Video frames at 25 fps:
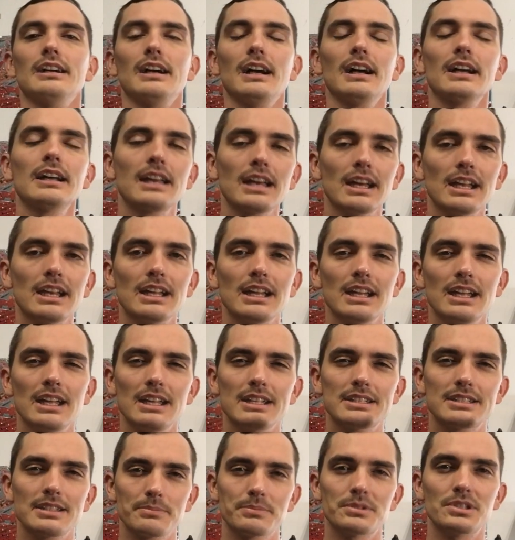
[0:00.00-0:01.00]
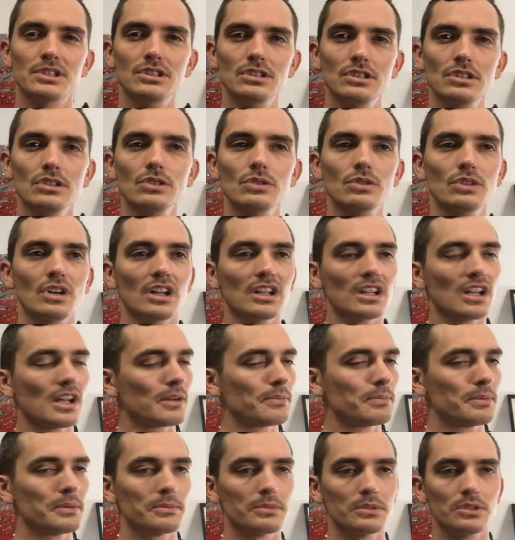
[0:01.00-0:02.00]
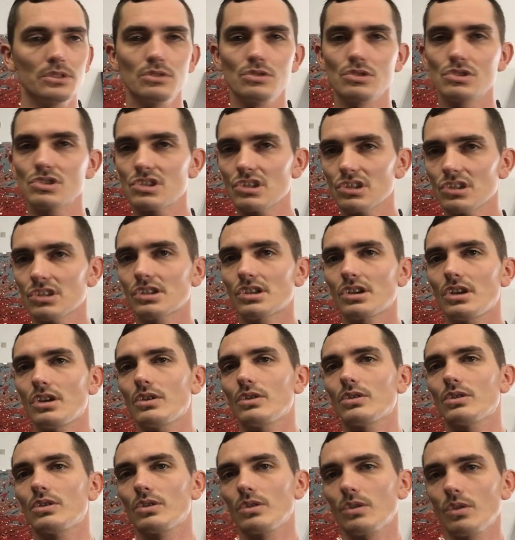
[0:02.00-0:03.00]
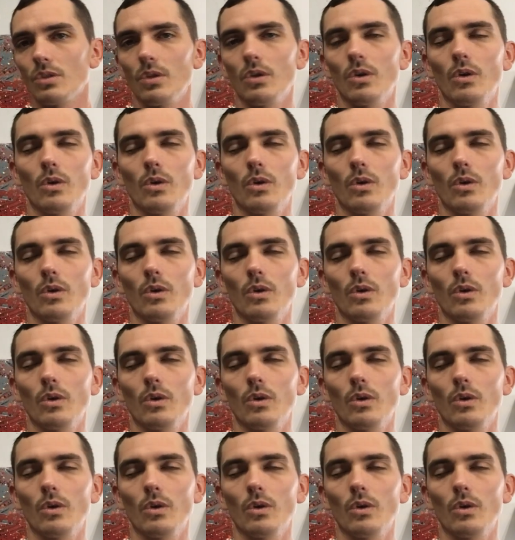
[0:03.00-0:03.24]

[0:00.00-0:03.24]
again, it's up to you. A lot of people use silicone or,